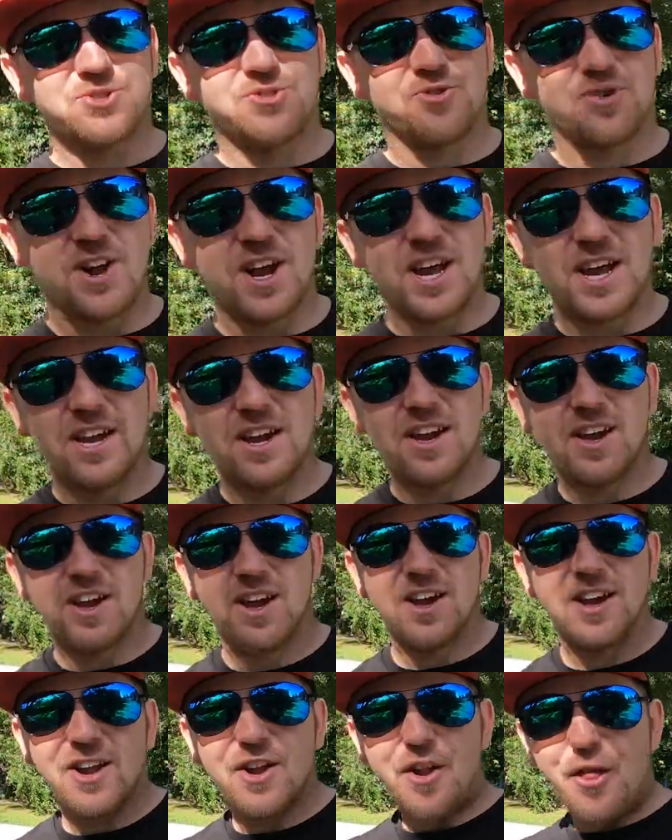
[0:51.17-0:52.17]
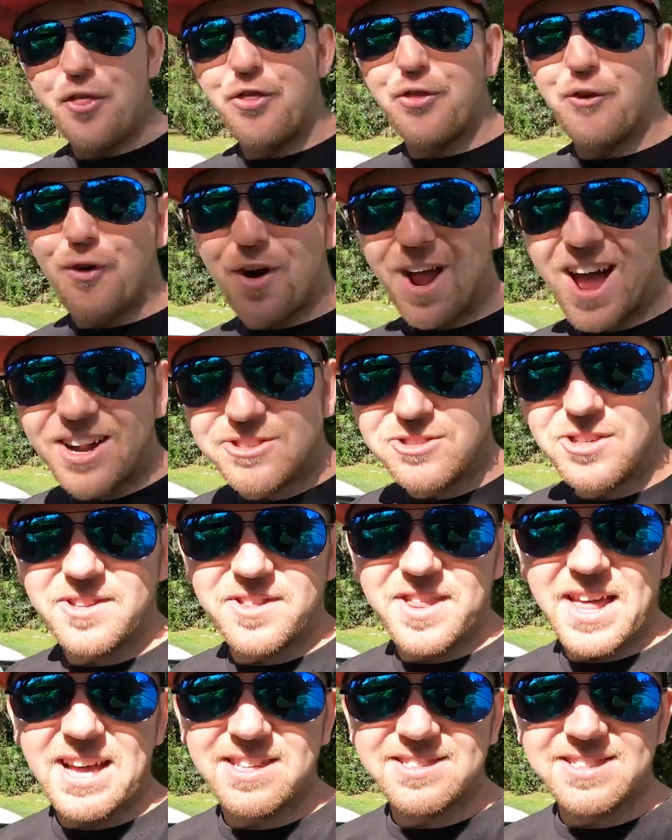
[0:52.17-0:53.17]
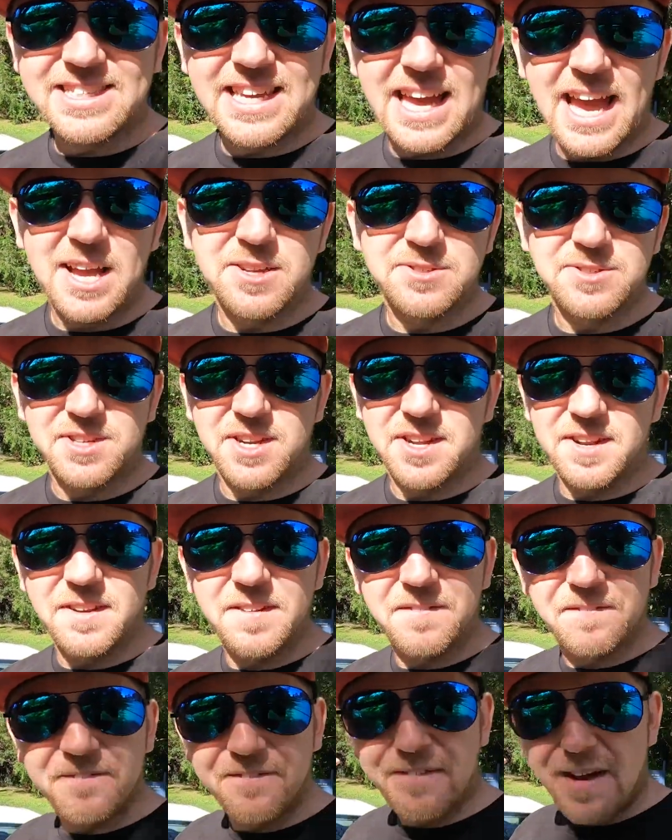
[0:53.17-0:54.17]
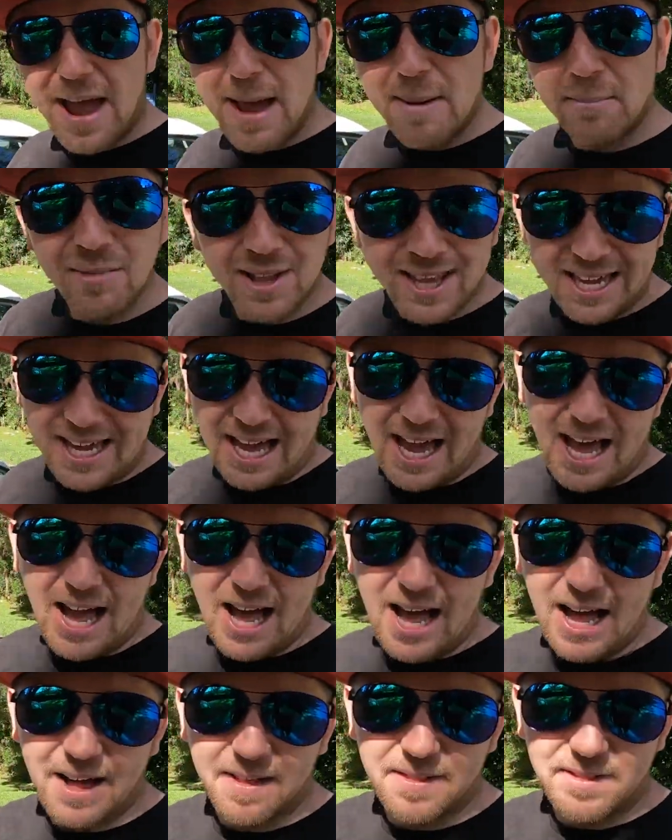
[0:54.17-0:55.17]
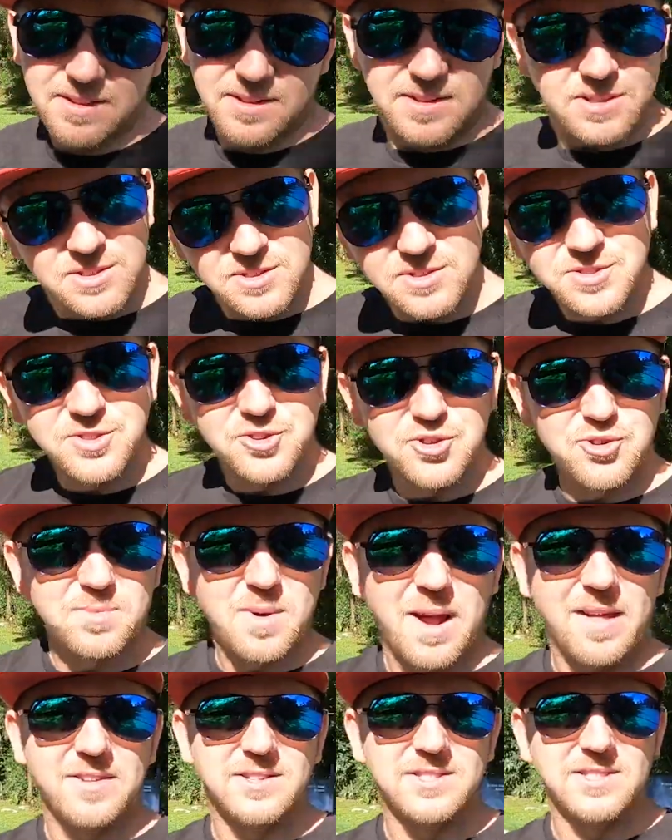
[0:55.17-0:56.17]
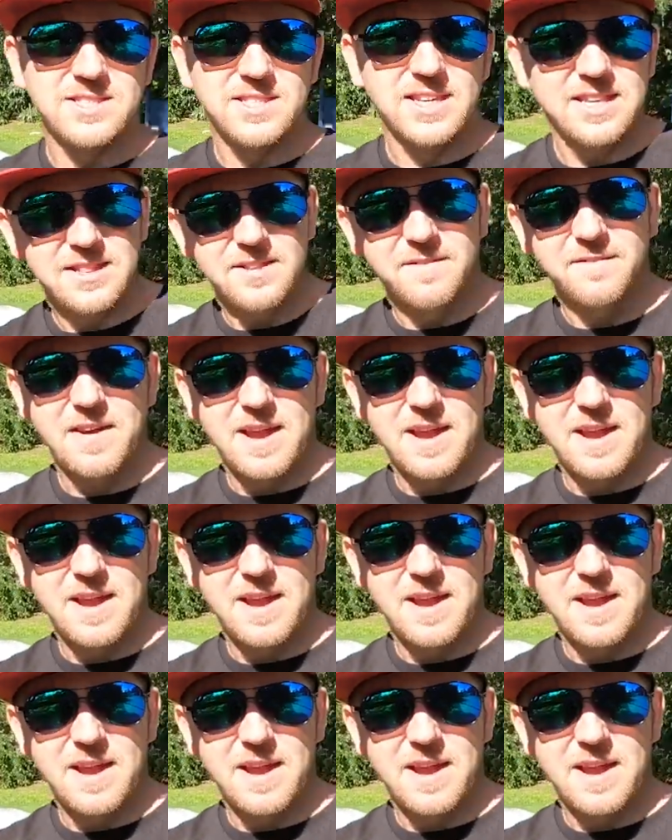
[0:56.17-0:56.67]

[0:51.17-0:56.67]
3, 300,000 Ks in it, family car, two brothers in the